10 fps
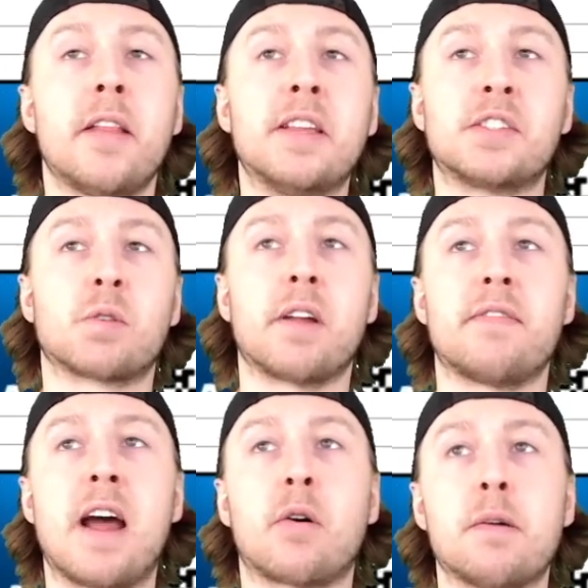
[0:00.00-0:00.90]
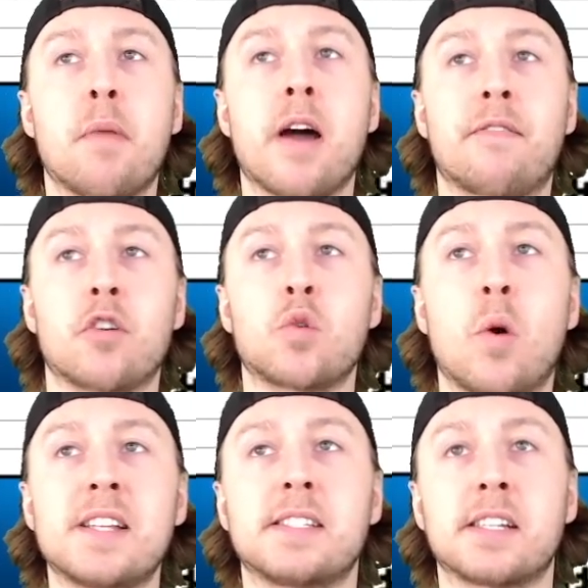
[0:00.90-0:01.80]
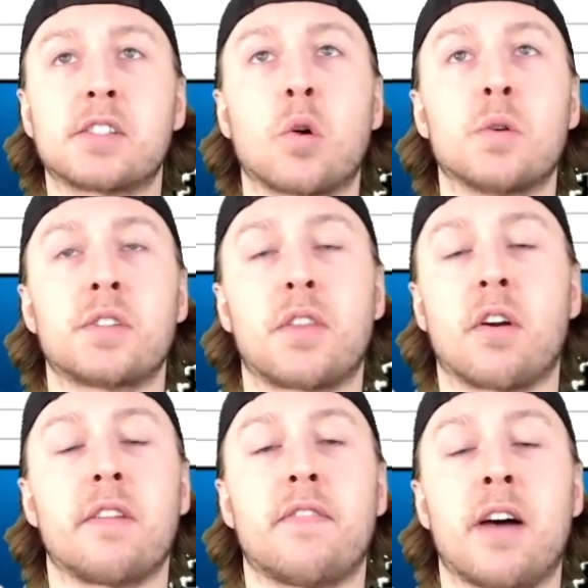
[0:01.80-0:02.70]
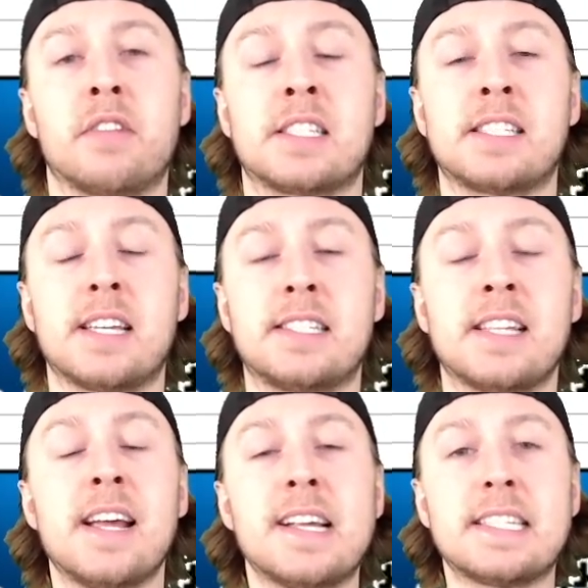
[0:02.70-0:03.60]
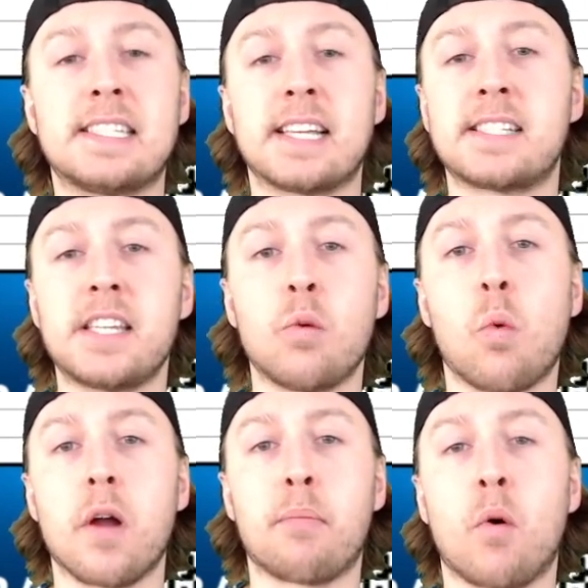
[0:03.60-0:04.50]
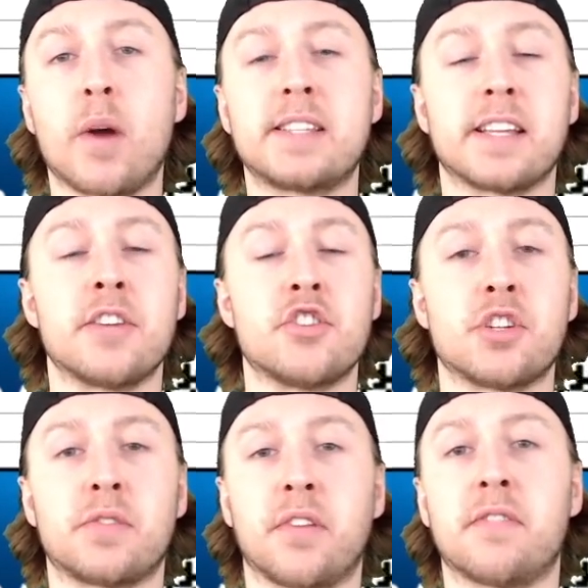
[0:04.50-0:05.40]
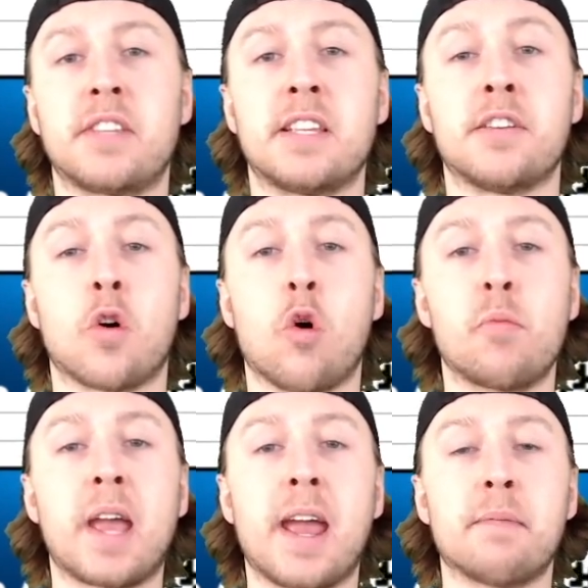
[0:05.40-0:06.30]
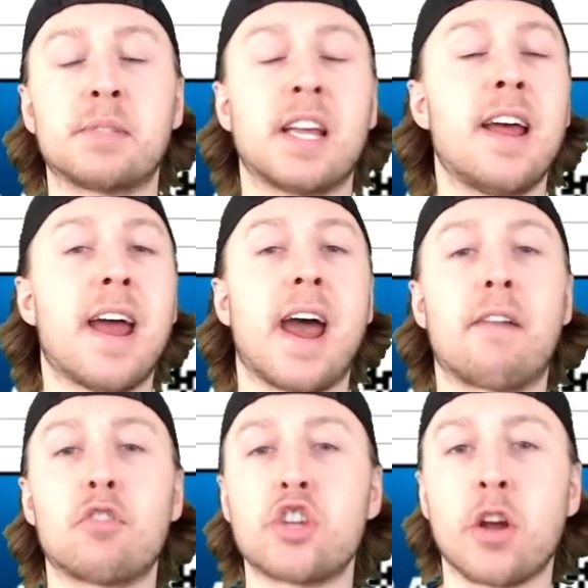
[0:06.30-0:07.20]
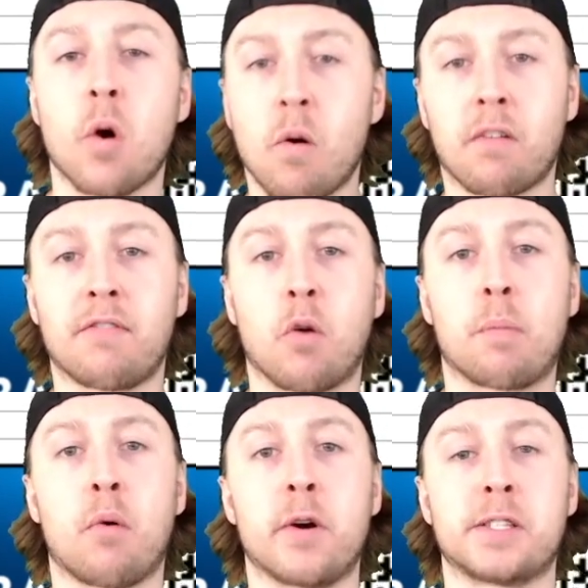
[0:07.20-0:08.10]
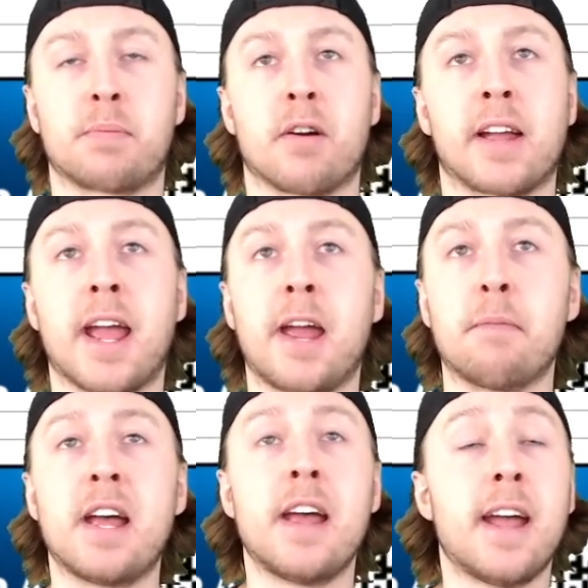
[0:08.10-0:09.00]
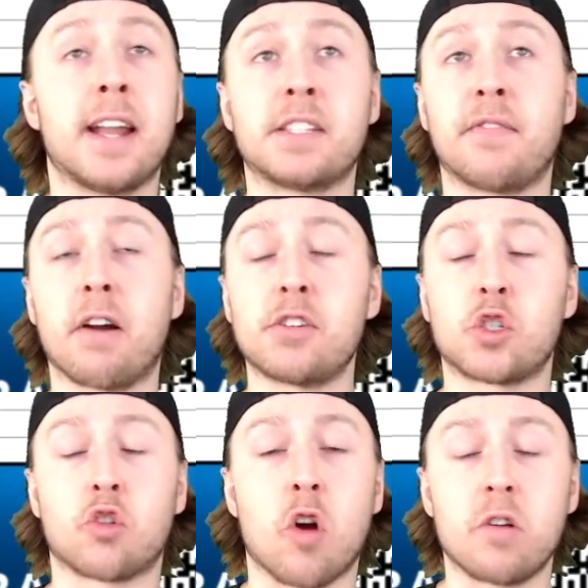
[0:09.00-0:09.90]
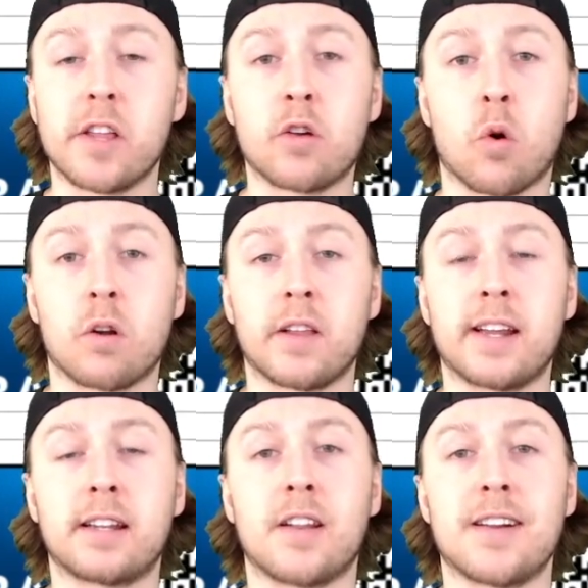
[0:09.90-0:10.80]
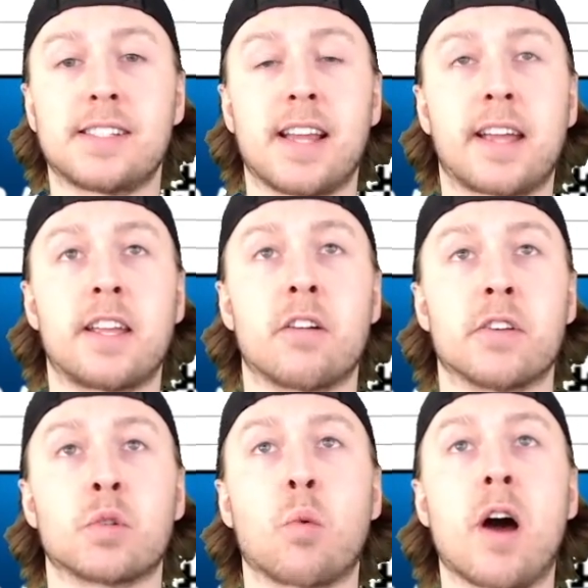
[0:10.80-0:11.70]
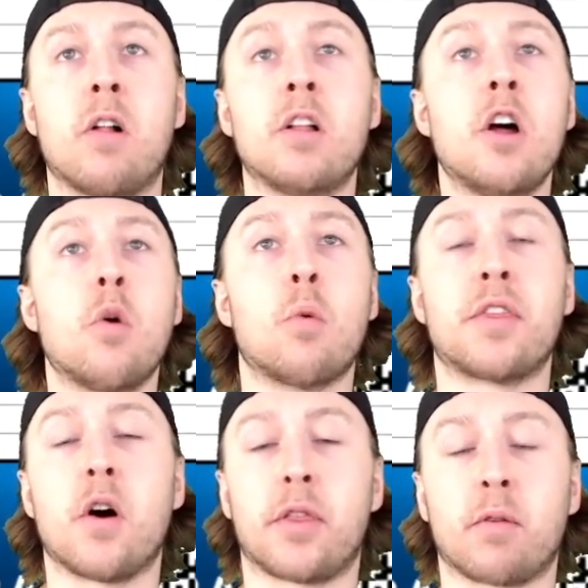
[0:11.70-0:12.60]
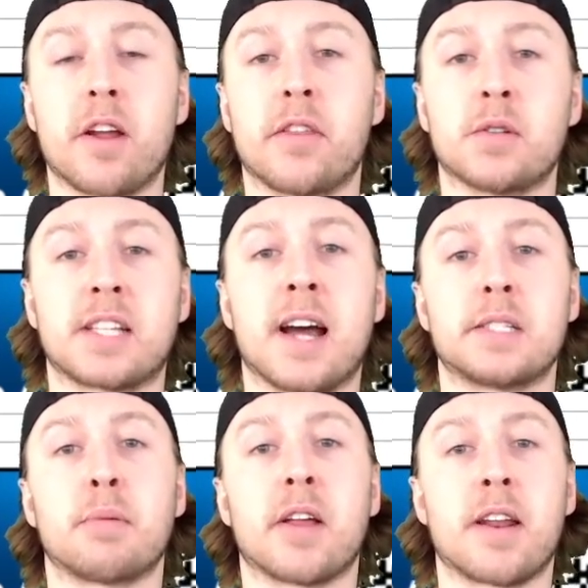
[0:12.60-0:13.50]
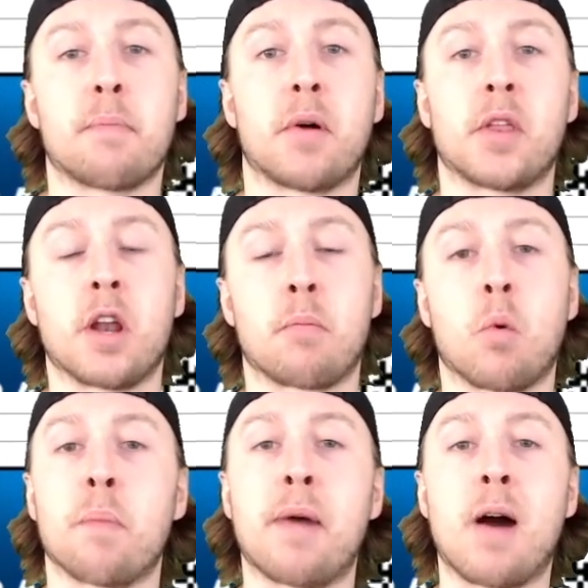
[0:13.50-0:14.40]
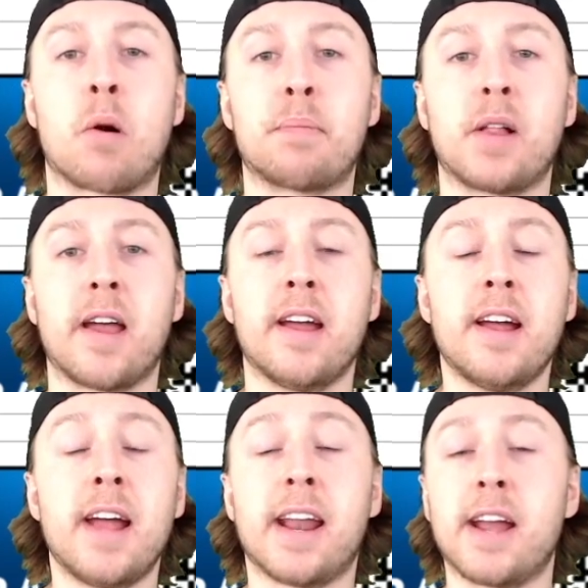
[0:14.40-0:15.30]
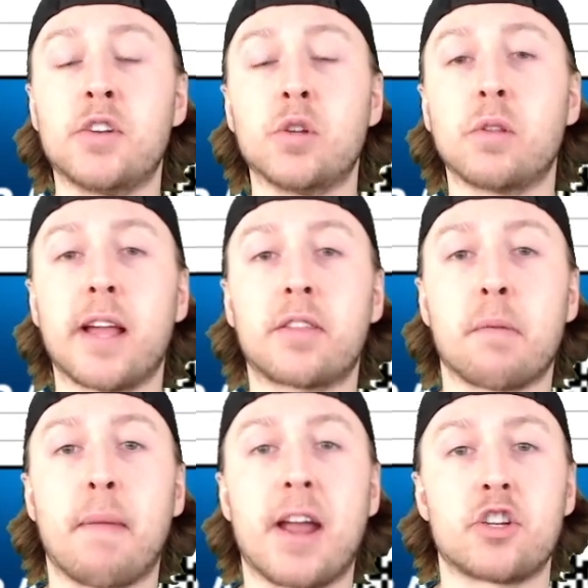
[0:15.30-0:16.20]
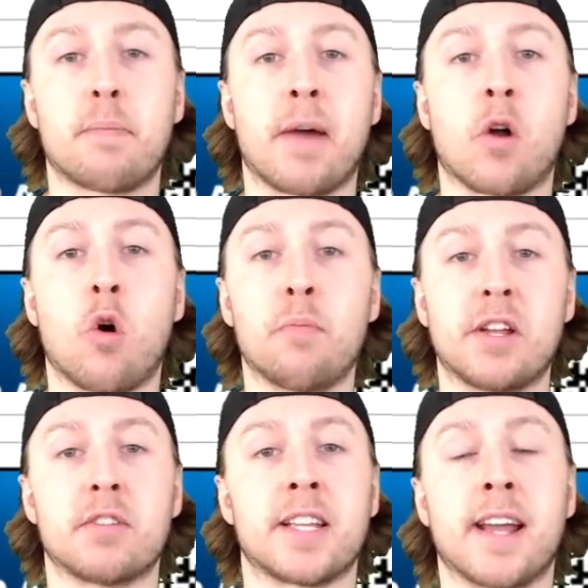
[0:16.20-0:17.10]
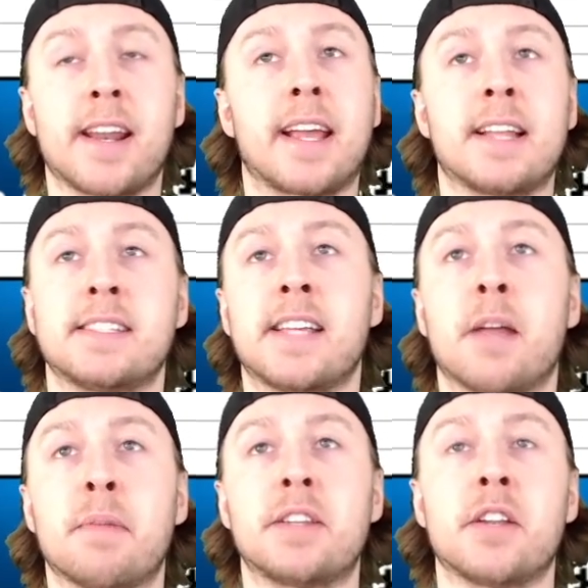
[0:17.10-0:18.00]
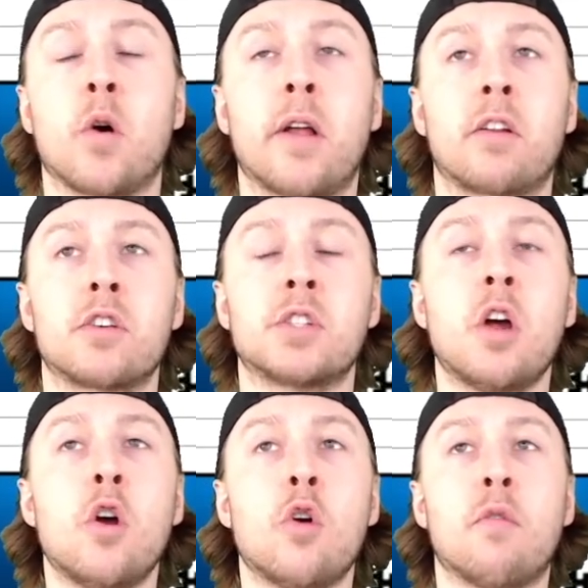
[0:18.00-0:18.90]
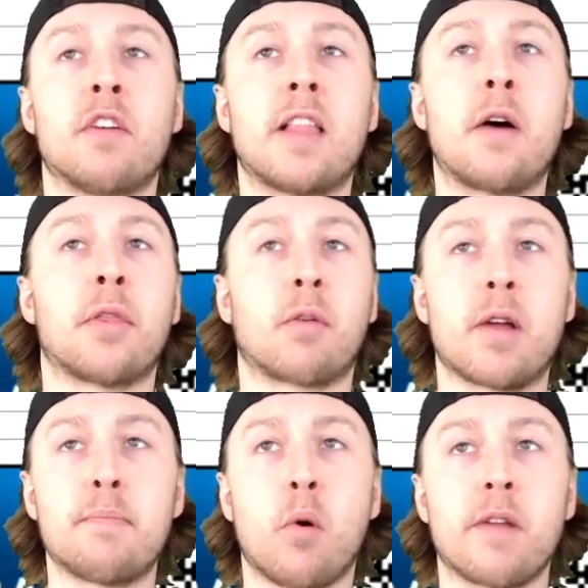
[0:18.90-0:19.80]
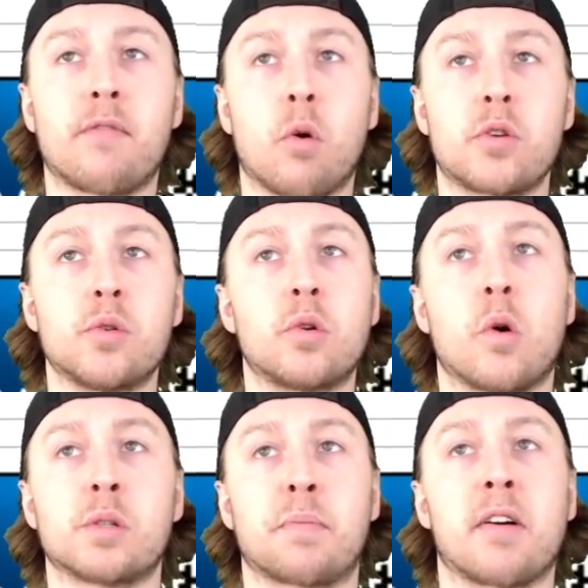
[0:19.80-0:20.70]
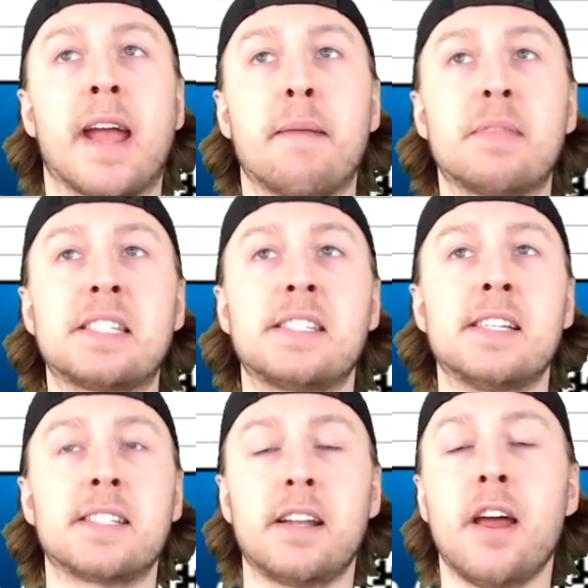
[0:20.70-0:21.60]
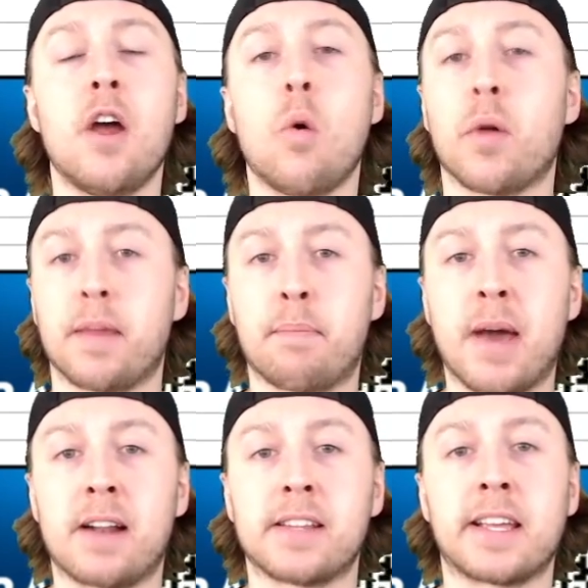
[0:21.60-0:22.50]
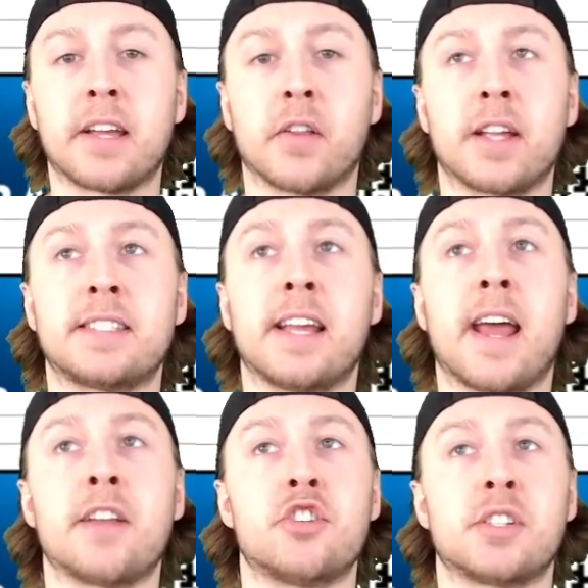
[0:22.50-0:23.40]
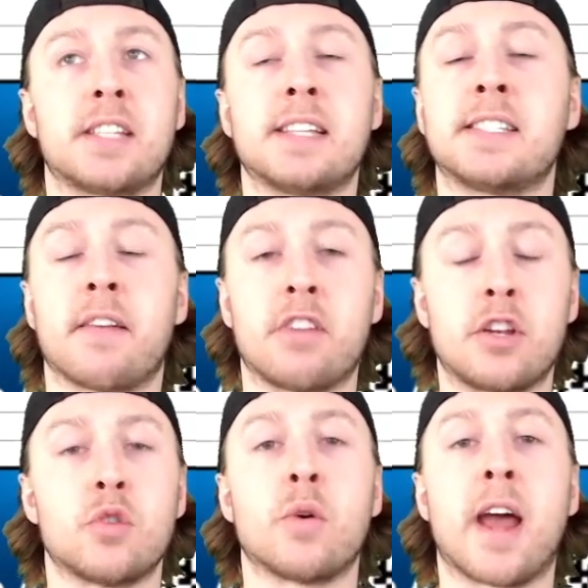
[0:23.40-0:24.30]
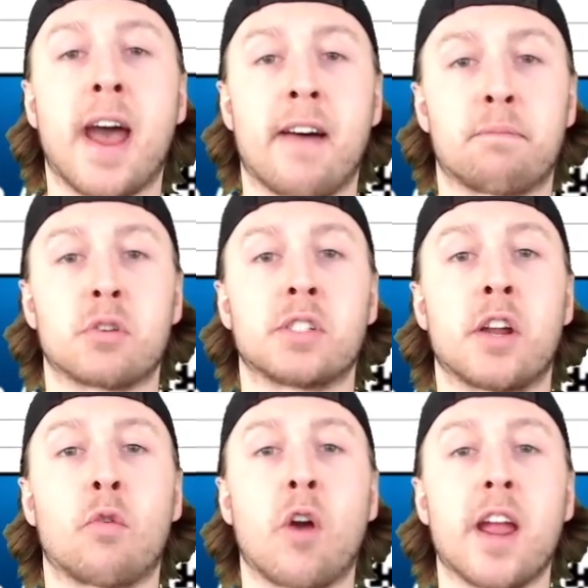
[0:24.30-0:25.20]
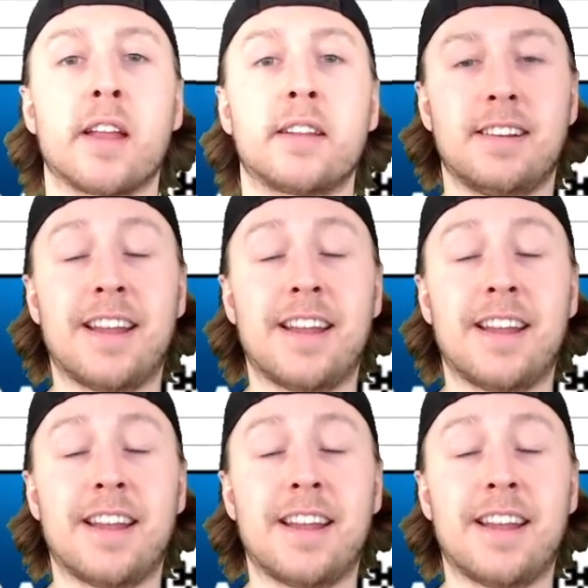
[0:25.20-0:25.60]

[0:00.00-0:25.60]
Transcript: These three have now combined for 26 goals, 35 assists, 61 points in just 15 home games, averaging over 4 points per game, and it's a very strongly correlated line stack here as well, with all three of those guys playing up on the number one power play, and I do like their matchup at home here tonight against the Edmonton Oilers, who've allowed 3.42 goals per game this season, with a penalty kill that's hit at just a 72.5% rate.